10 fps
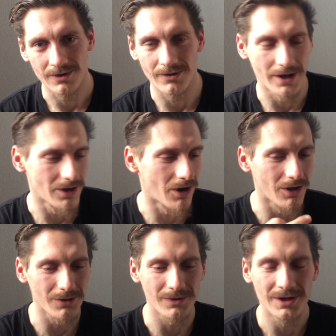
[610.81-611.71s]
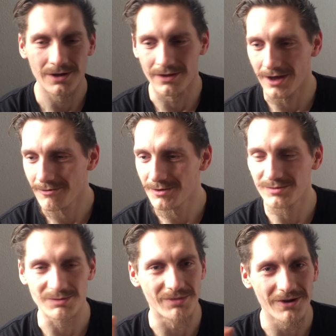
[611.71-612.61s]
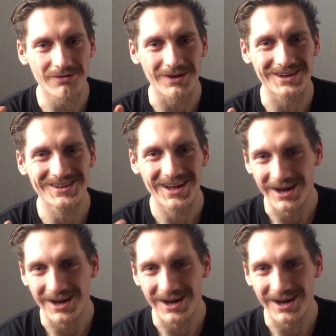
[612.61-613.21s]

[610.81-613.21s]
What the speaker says: And I won't be perfect.